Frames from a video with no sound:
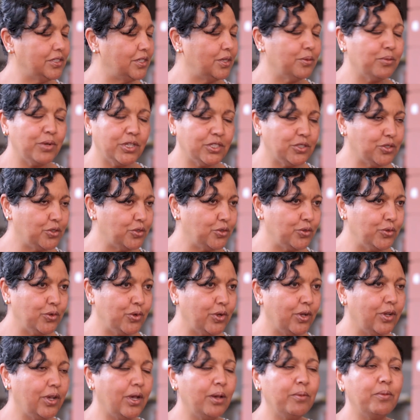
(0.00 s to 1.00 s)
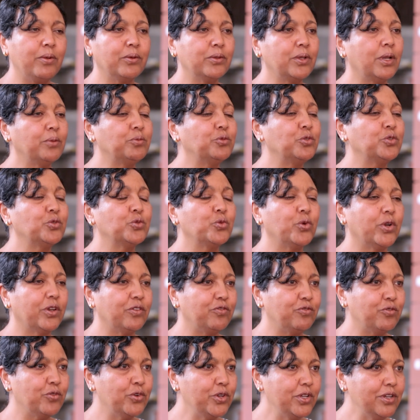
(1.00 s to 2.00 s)
months to up to
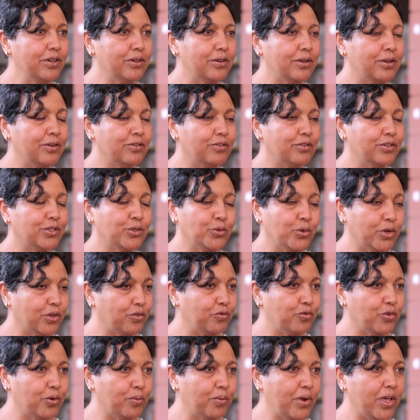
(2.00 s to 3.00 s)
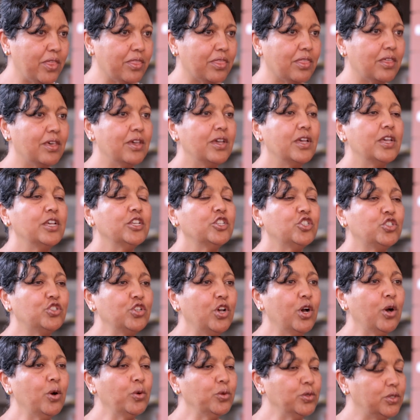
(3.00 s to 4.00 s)
24 months.
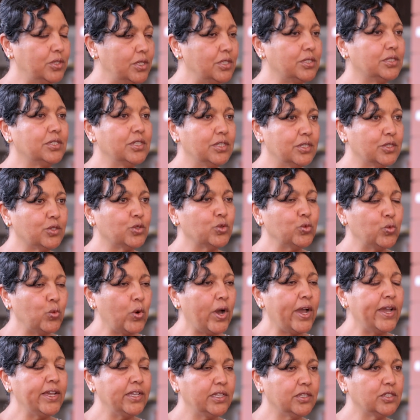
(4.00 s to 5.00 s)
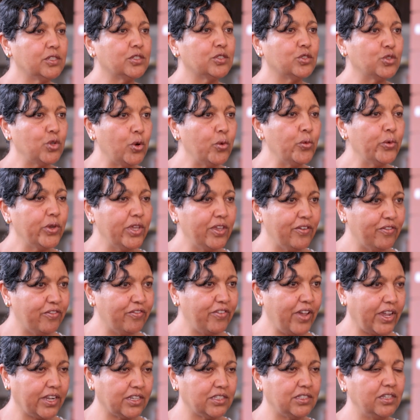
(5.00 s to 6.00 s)
So this is why it's so
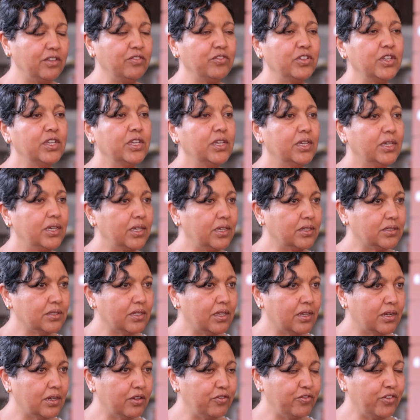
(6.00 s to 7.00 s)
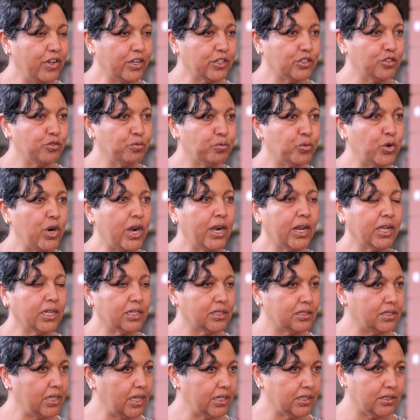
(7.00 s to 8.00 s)
effective. It's an effective
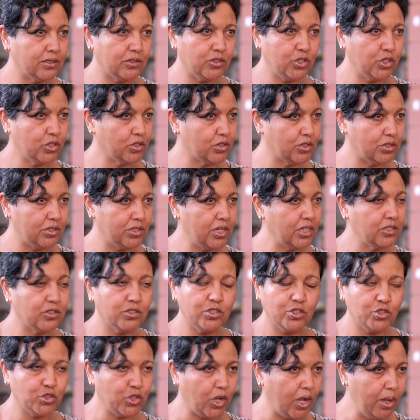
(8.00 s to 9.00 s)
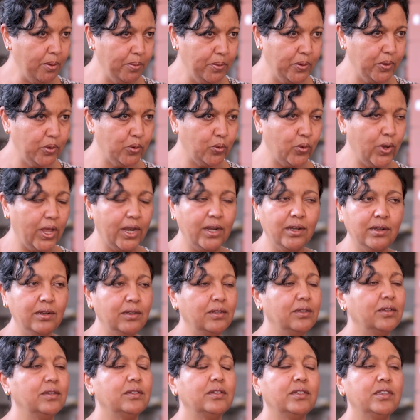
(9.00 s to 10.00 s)
product that just does the job well,
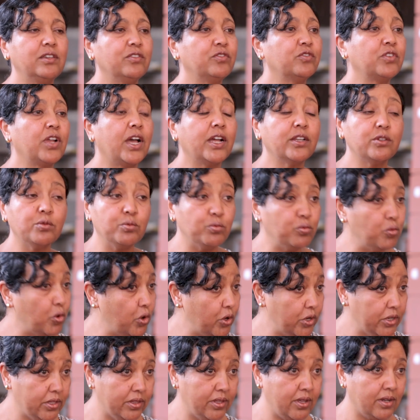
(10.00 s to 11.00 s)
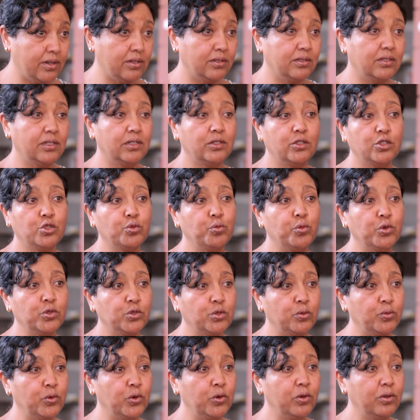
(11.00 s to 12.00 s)
if not more than the
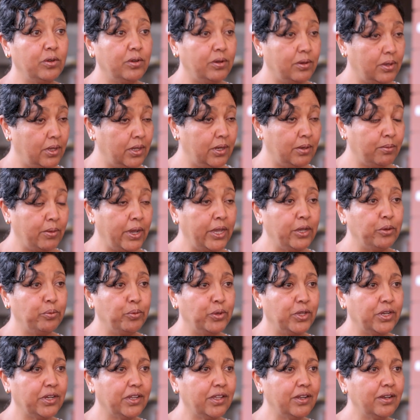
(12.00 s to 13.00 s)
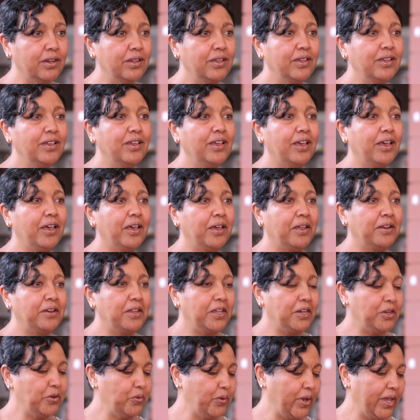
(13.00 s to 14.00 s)
disposable, in my opinion. And
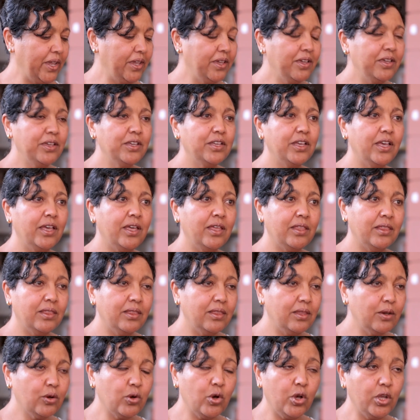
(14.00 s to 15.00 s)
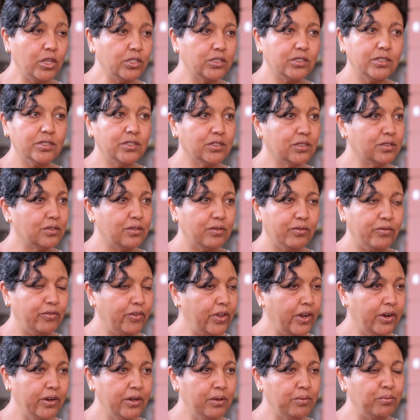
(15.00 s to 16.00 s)
anyway, and the cost is
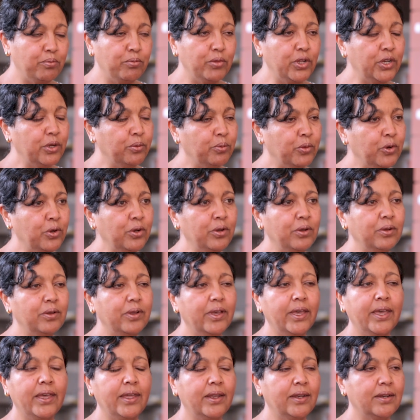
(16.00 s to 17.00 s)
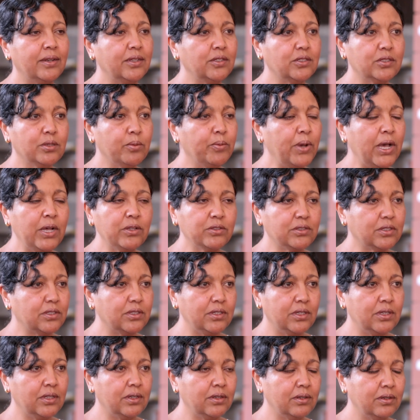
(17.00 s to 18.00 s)
very minimal, and it's about
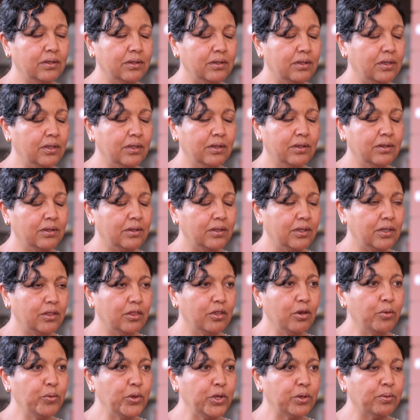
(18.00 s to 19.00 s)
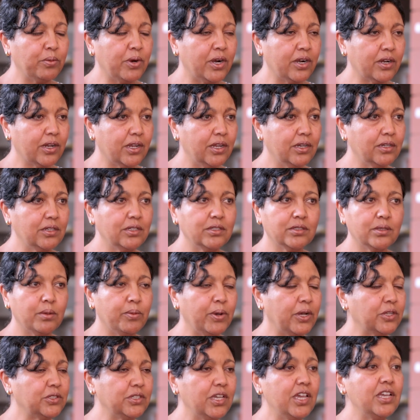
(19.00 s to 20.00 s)
in Ethiopian market, it's
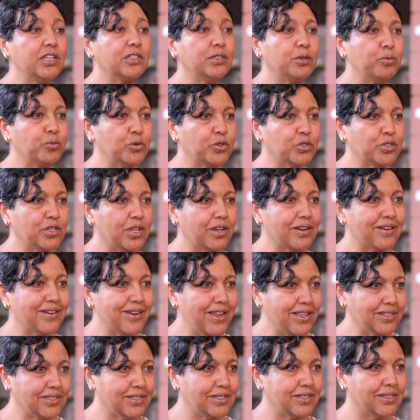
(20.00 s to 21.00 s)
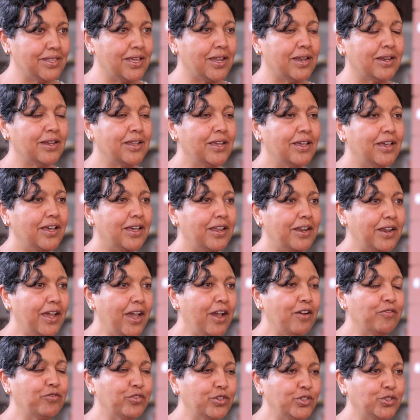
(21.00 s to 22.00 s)
about 80% less than an
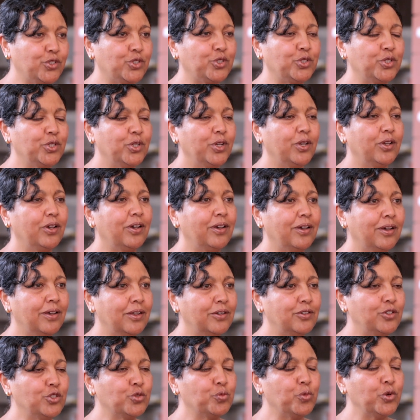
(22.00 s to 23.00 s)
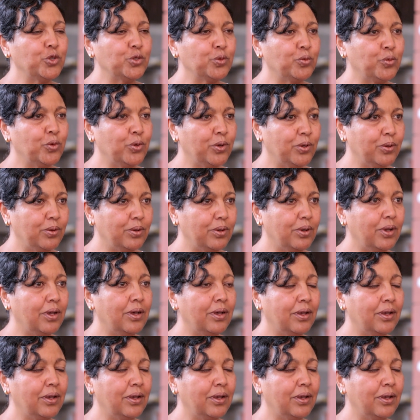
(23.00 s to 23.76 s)
average disposable